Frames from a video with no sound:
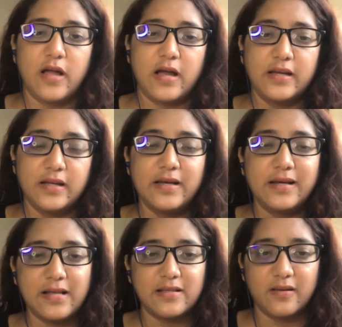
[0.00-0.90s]
Ideally,
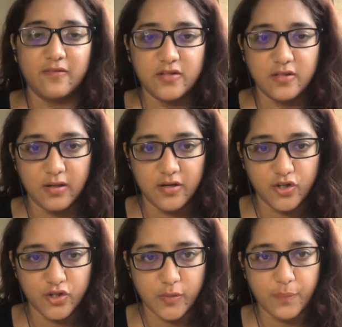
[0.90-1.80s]
it has a reverse
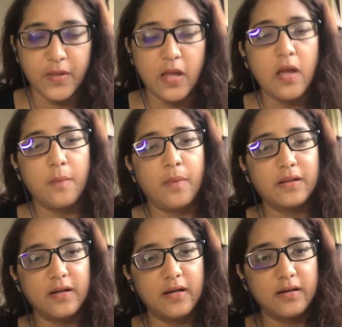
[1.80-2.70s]
relationship,
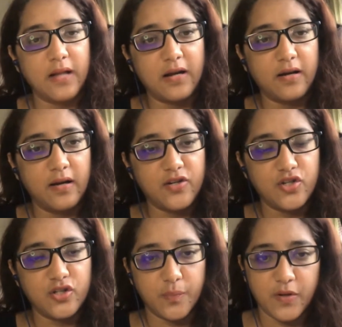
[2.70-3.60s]
but that
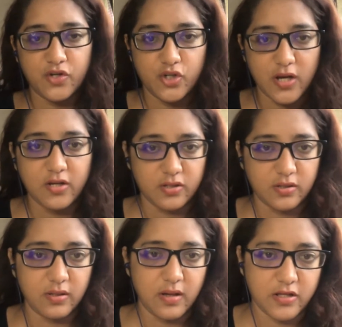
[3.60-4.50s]
relationship had changed
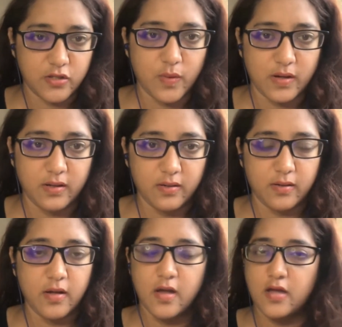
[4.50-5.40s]
in the last 1
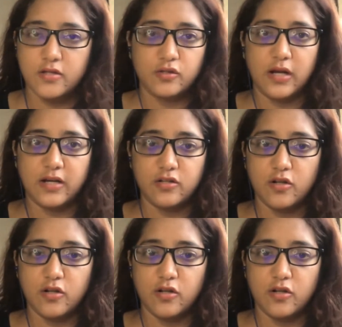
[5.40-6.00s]
year. So that is